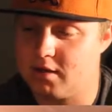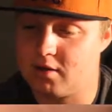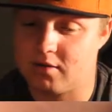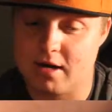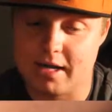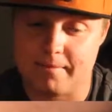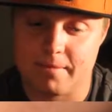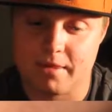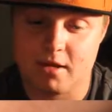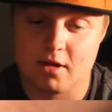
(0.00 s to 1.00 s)
All right.
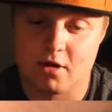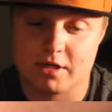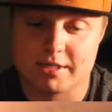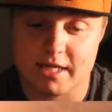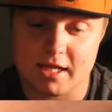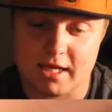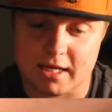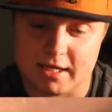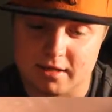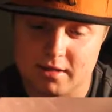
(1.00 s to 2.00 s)

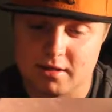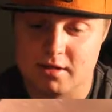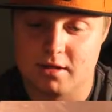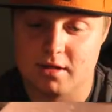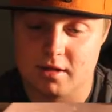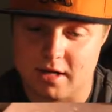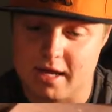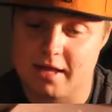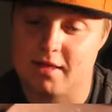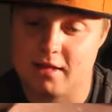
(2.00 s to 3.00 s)
Cresselia.
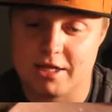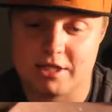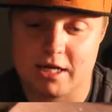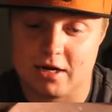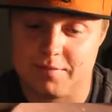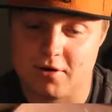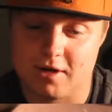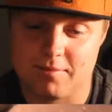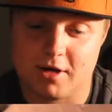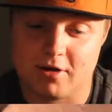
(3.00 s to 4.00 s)
Nice. A legendary
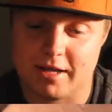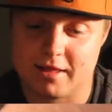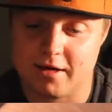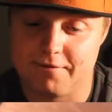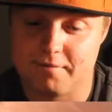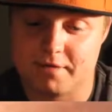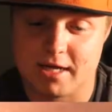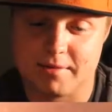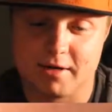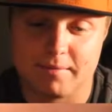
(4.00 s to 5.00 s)
Pokemon right there from
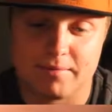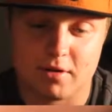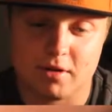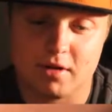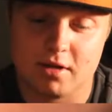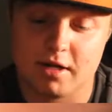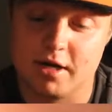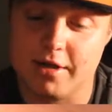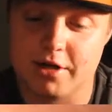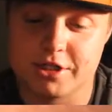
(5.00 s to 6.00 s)
Diamond and Pearl.
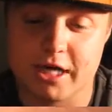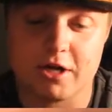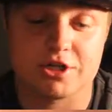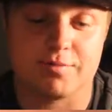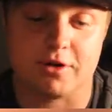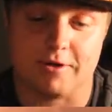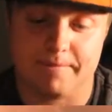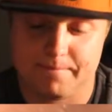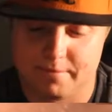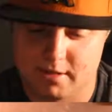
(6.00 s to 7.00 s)
Another Cherish
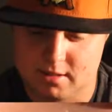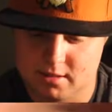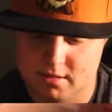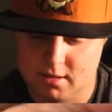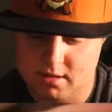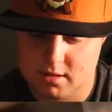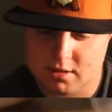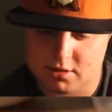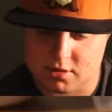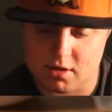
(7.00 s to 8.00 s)
Ball.
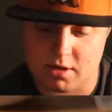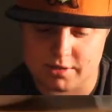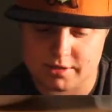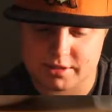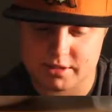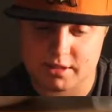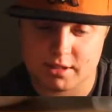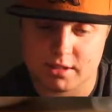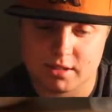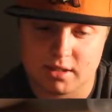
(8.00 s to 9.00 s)
Tauros.
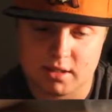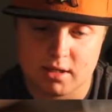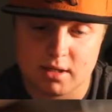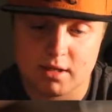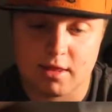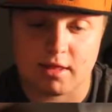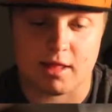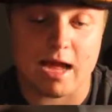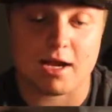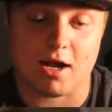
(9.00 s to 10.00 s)

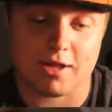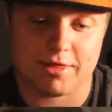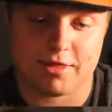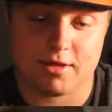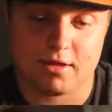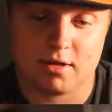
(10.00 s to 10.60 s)
Slakoth.